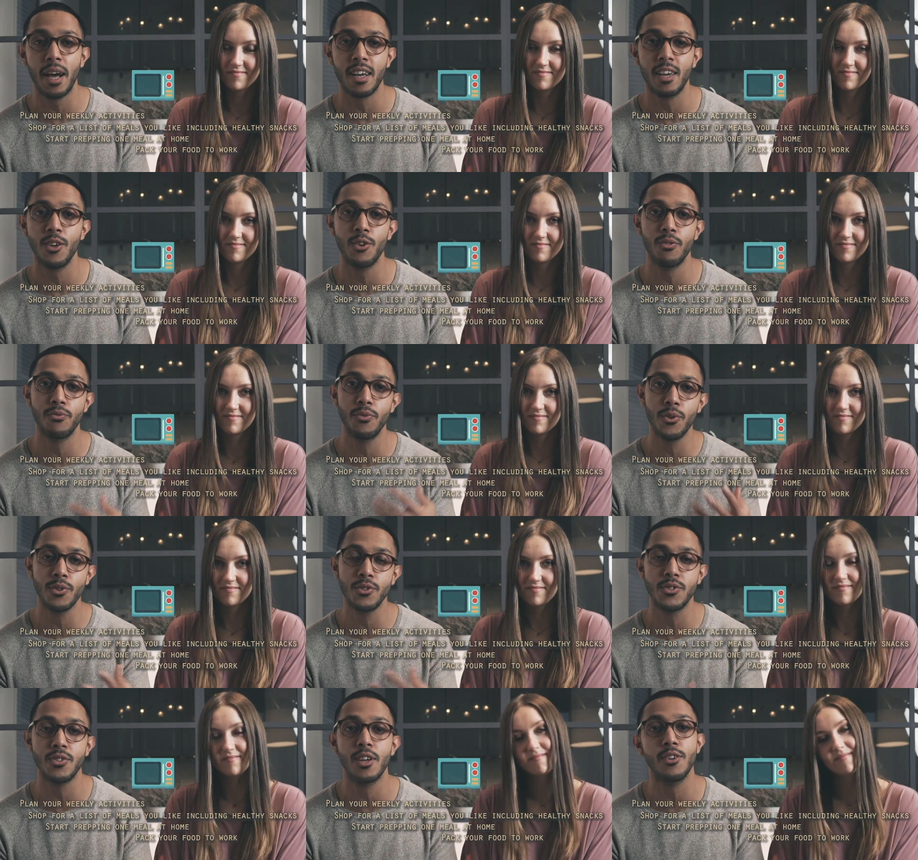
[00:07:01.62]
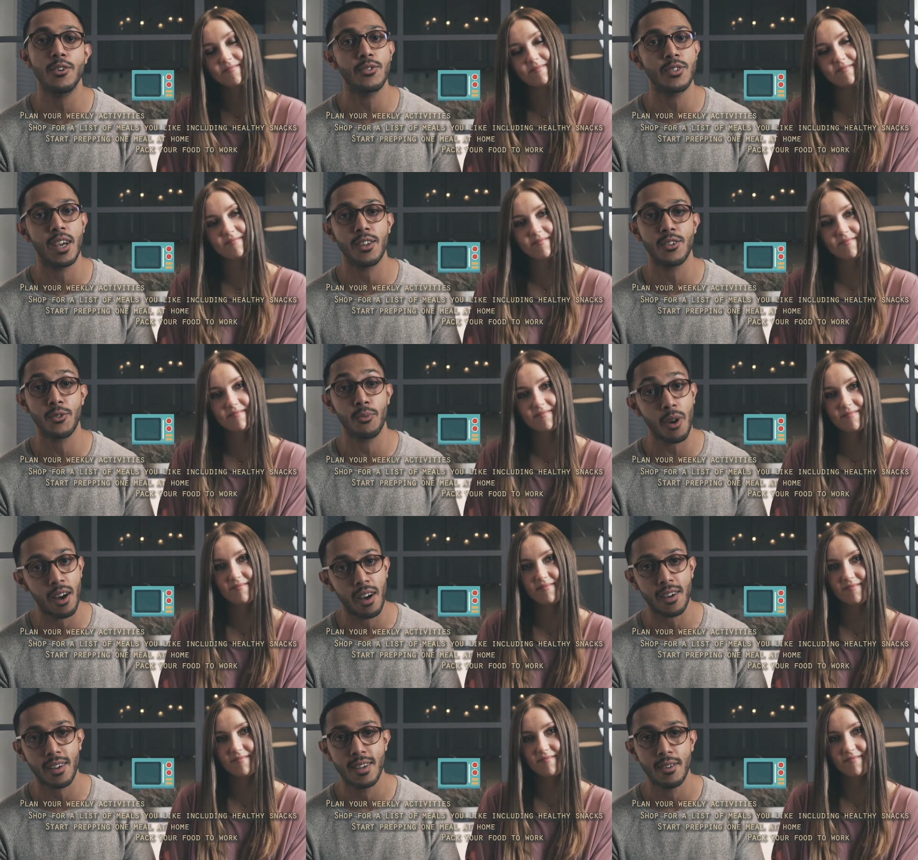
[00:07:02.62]
Speaker 1: packing your food so that you take to
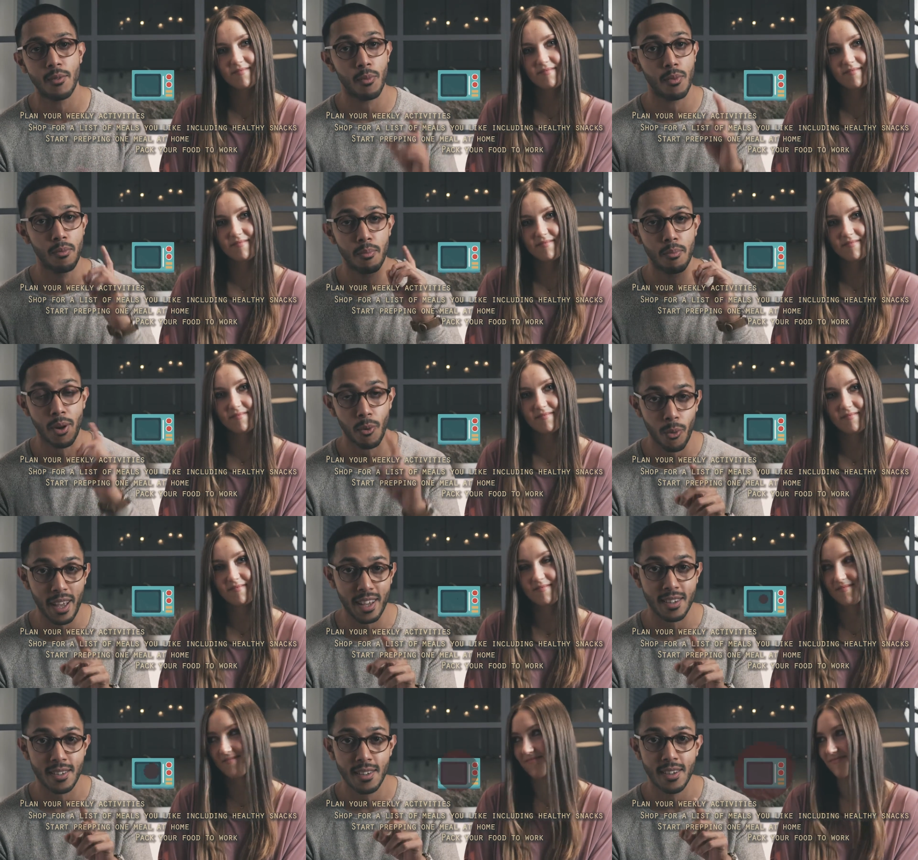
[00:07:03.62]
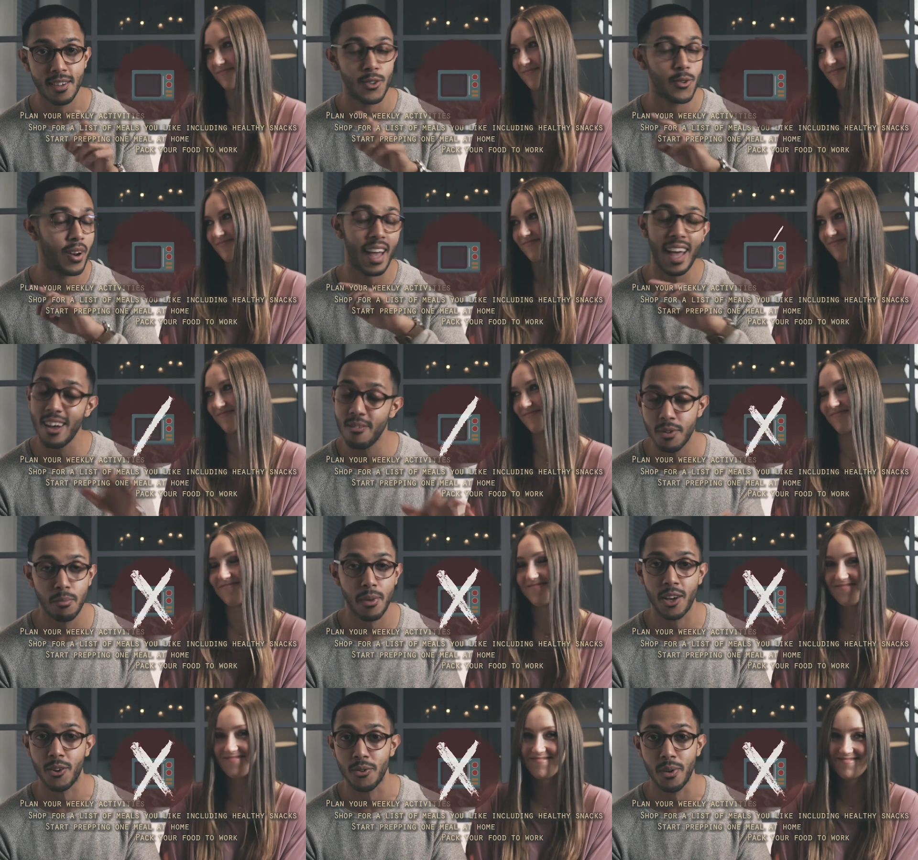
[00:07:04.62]
work. But wait, don't ever
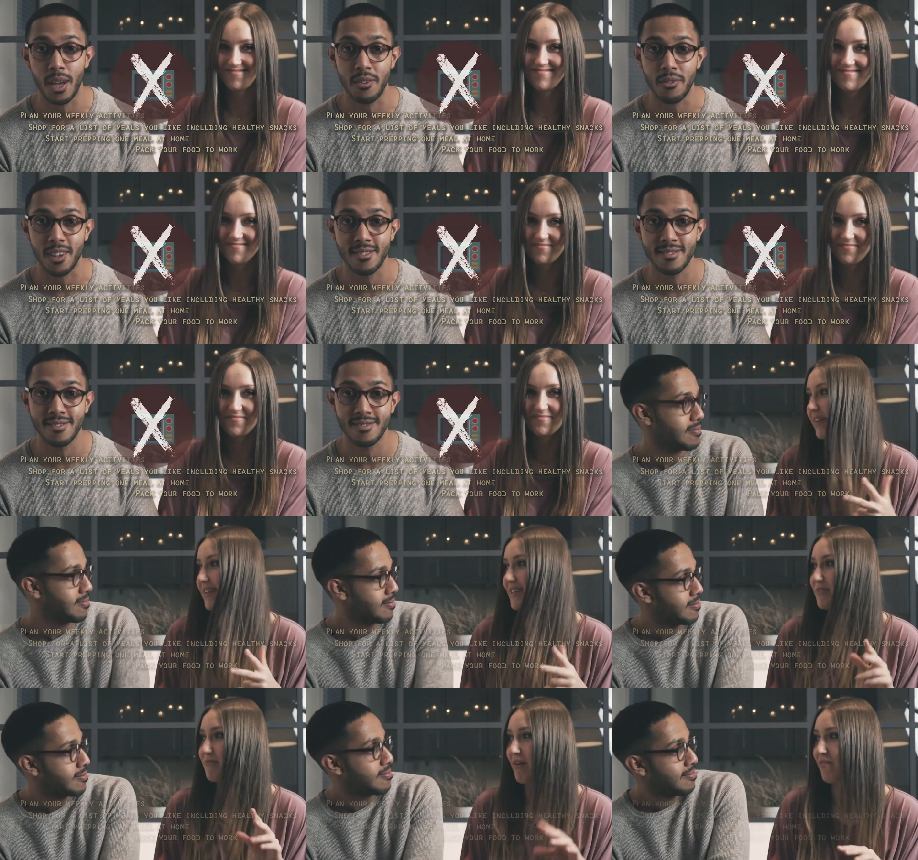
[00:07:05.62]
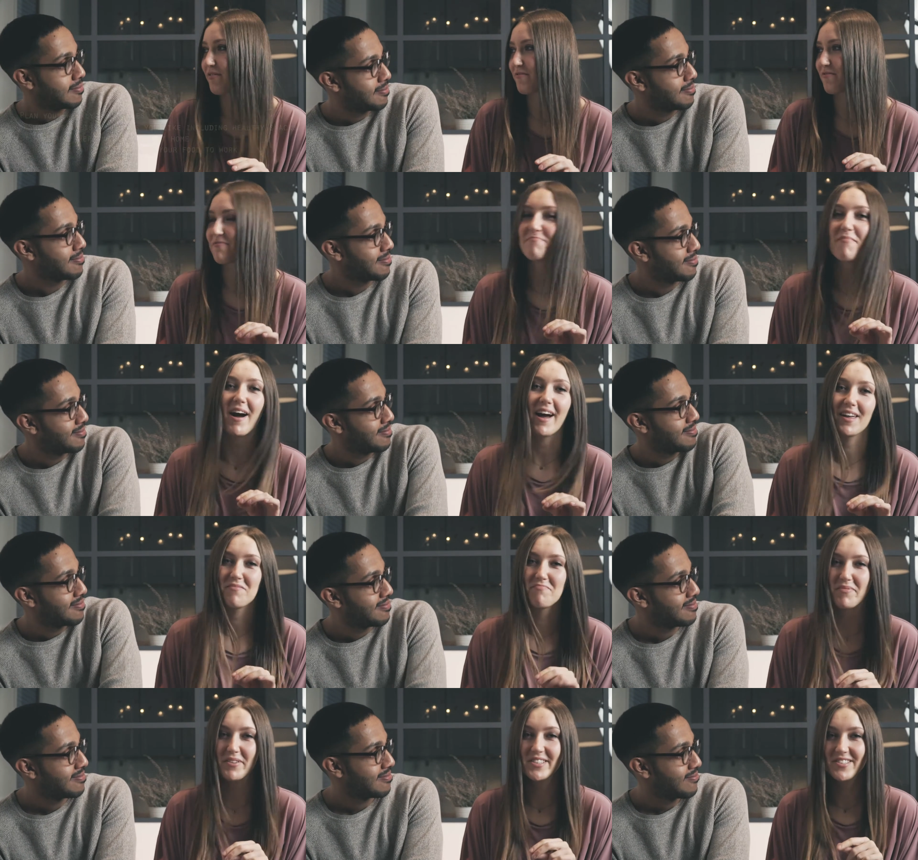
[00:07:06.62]
microwave it.
Speaker 2: It's one of my
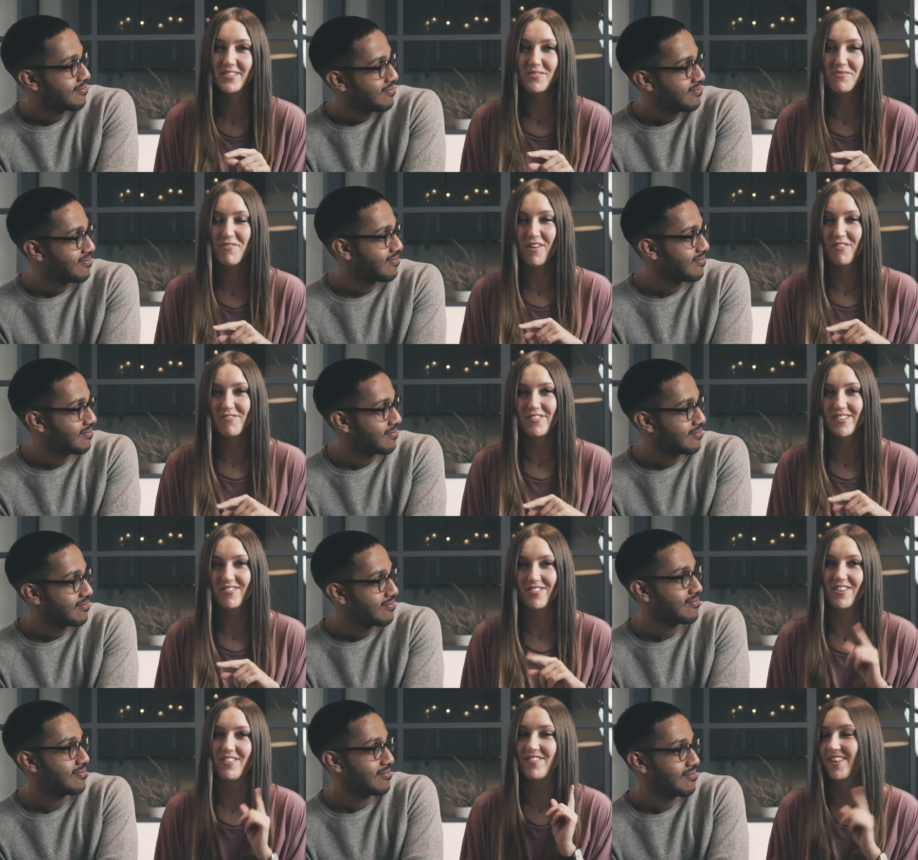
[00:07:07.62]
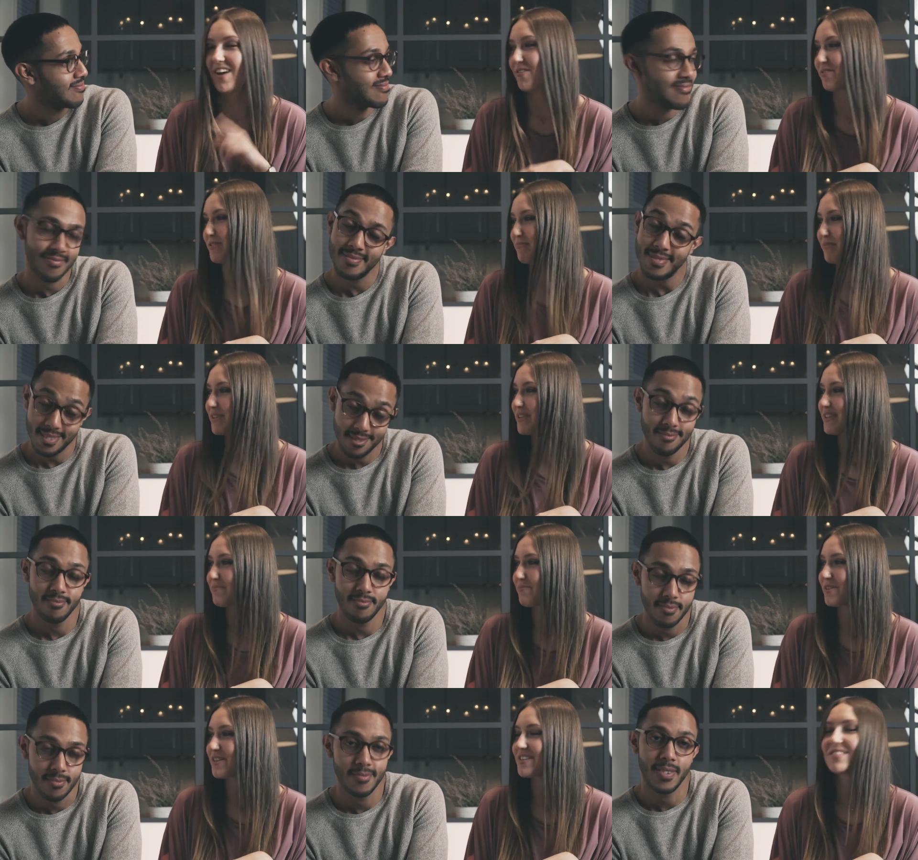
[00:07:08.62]
personal favorite or even ours
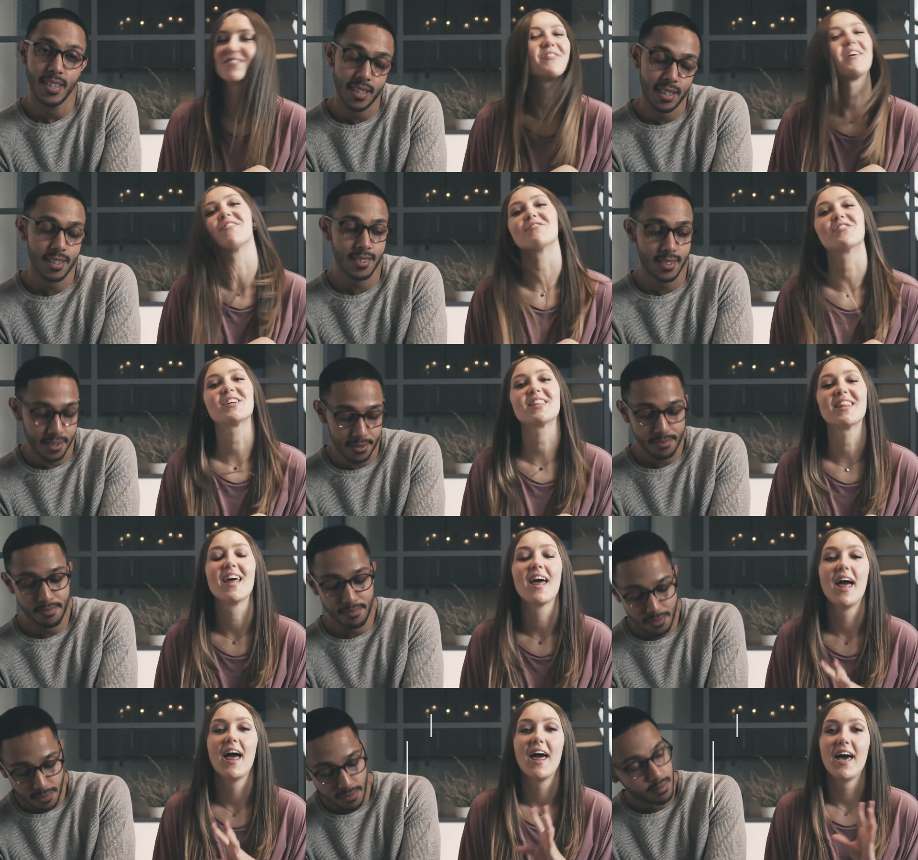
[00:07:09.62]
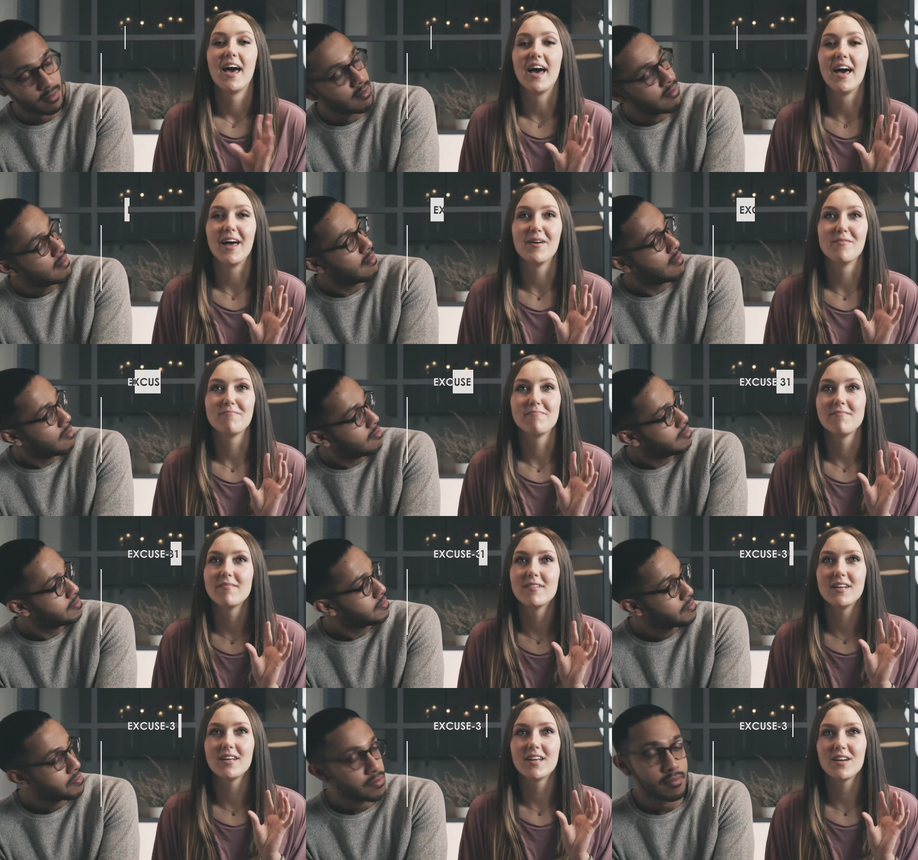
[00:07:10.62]
personal it favorite. Um,
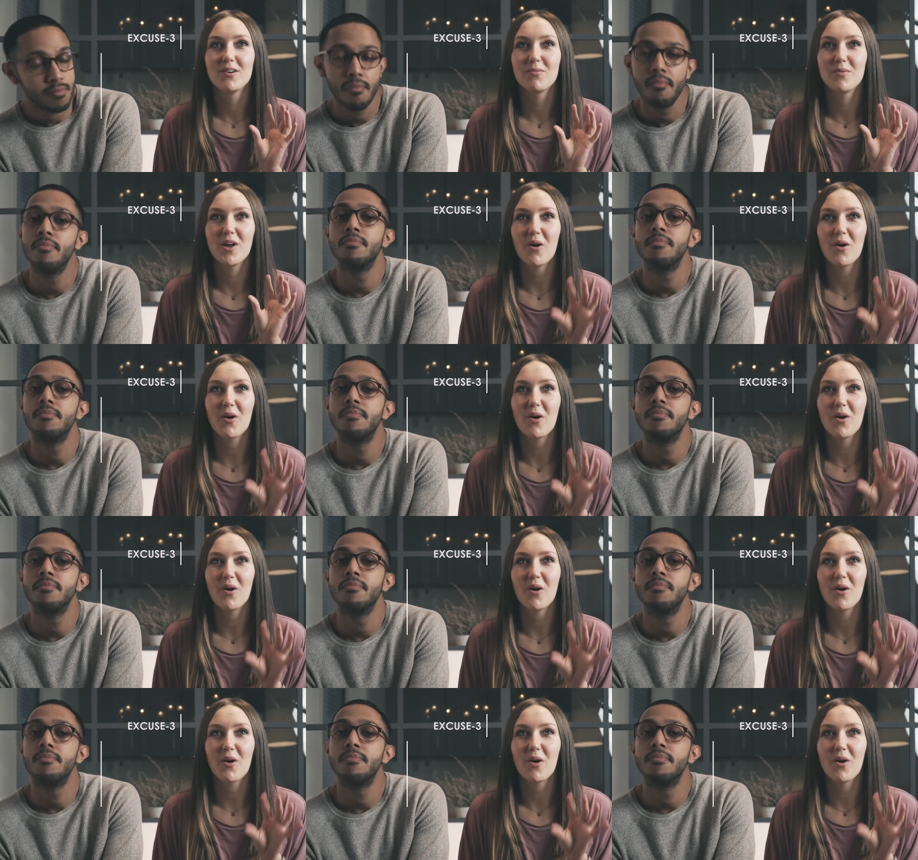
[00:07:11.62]
we